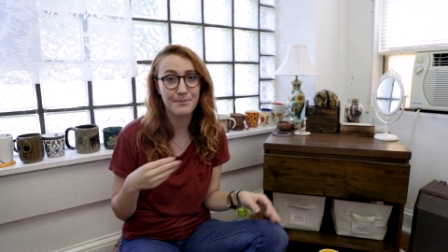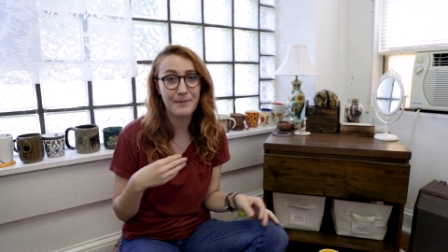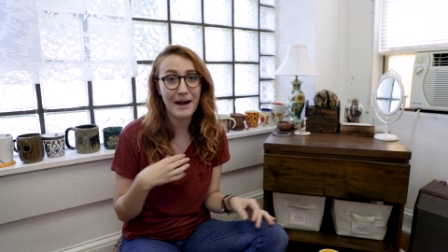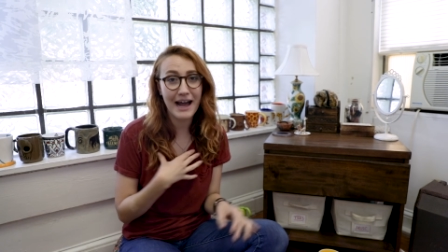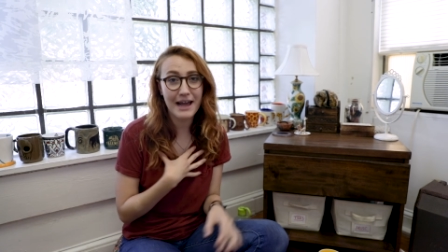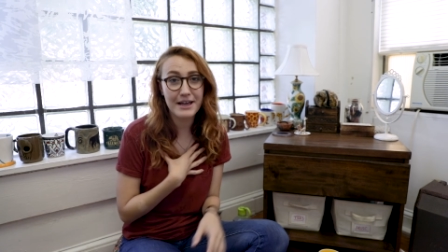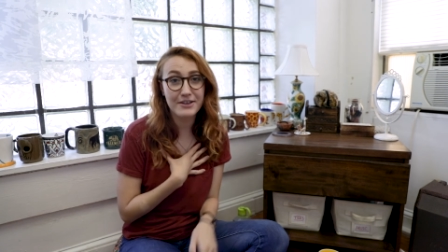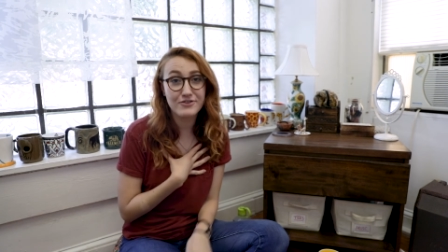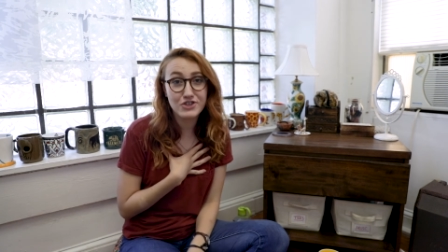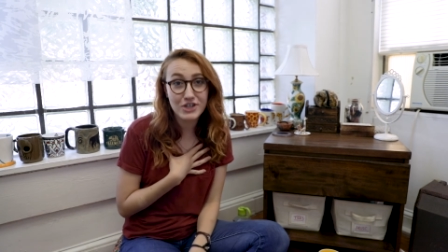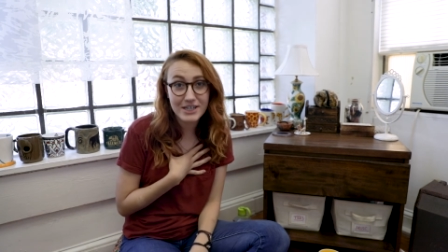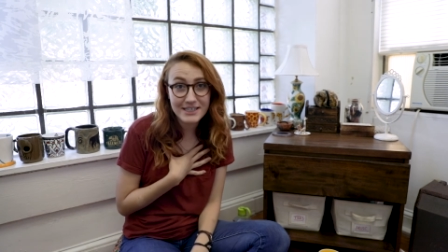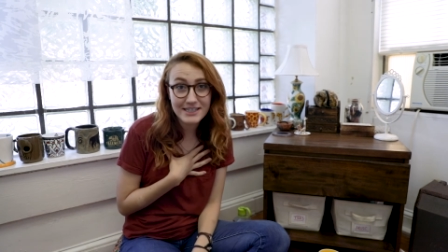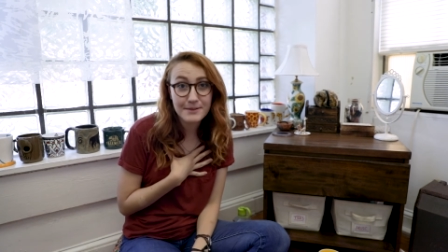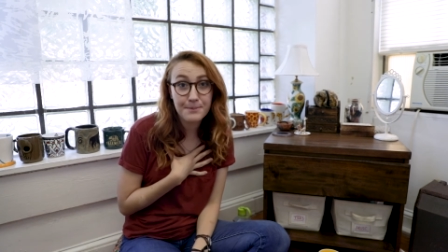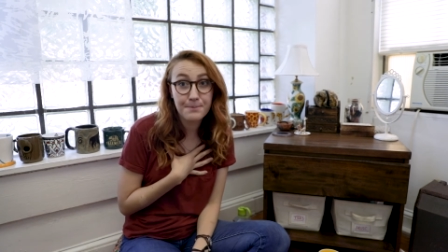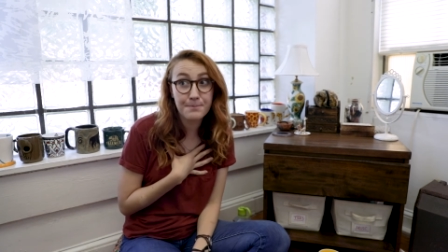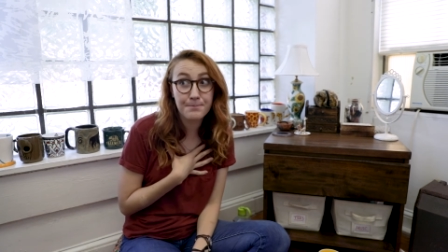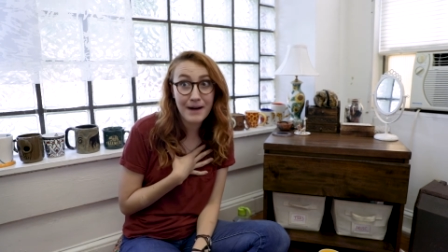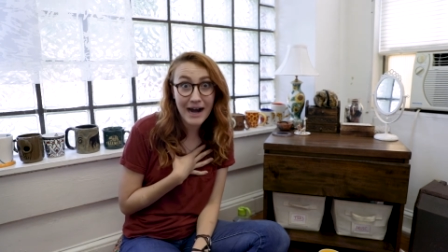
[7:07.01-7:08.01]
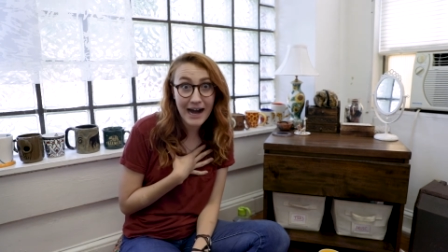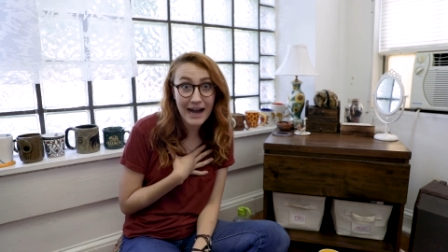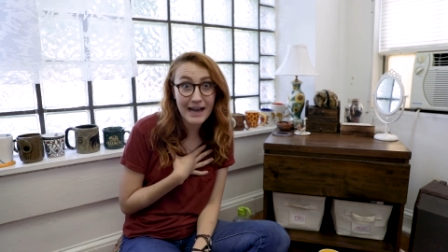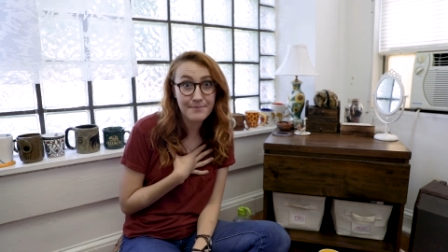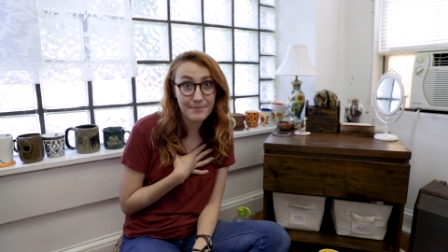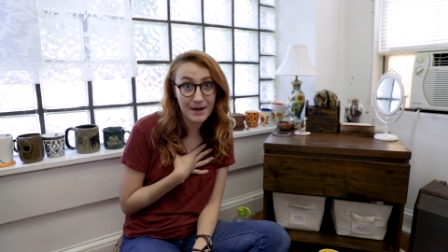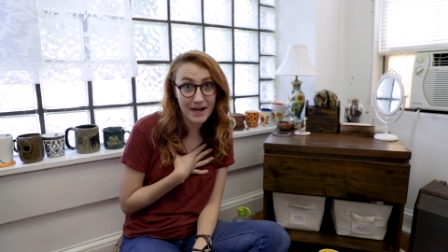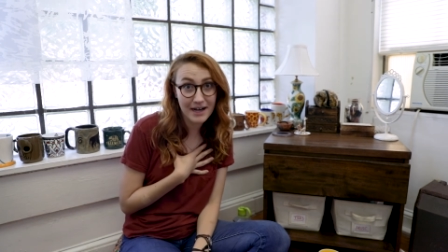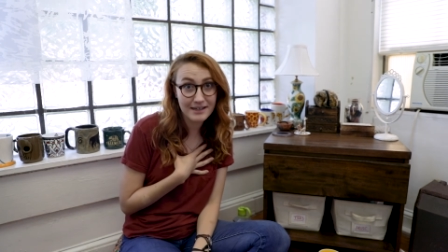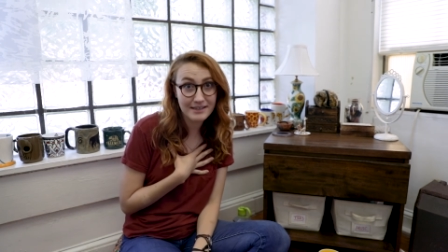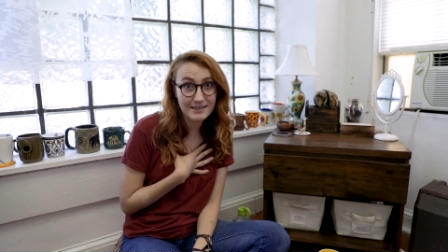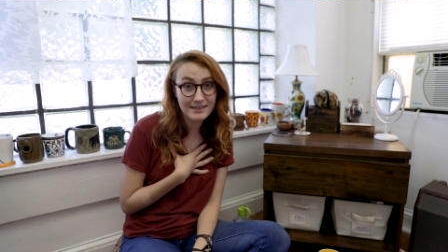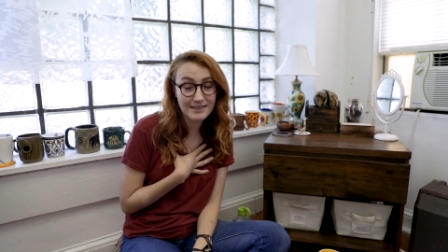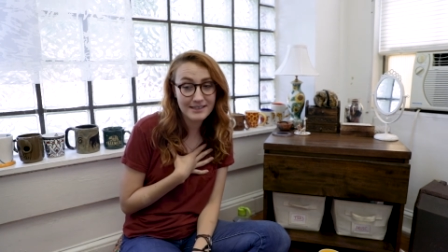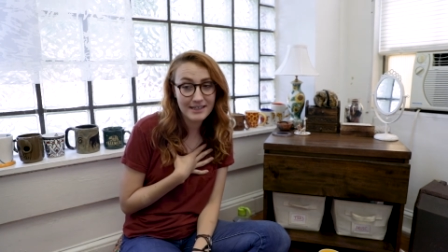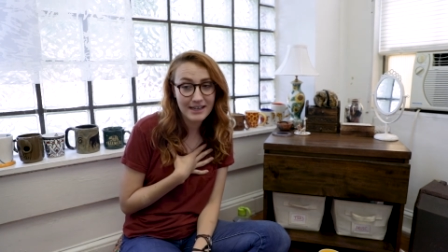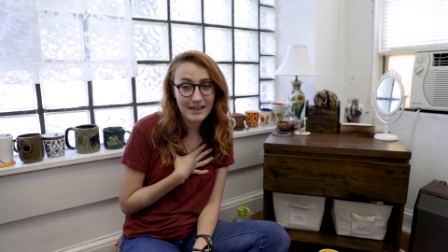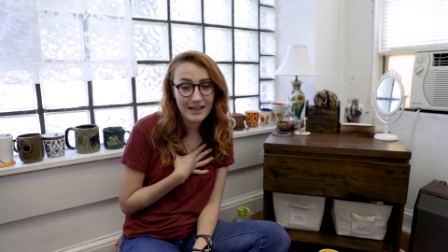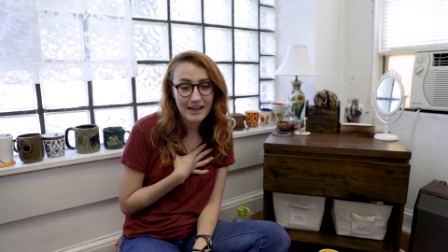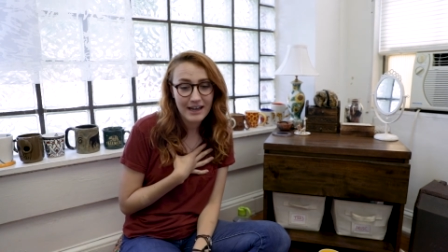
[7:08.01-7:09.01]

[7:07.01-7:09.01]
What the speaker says: by just my mugs.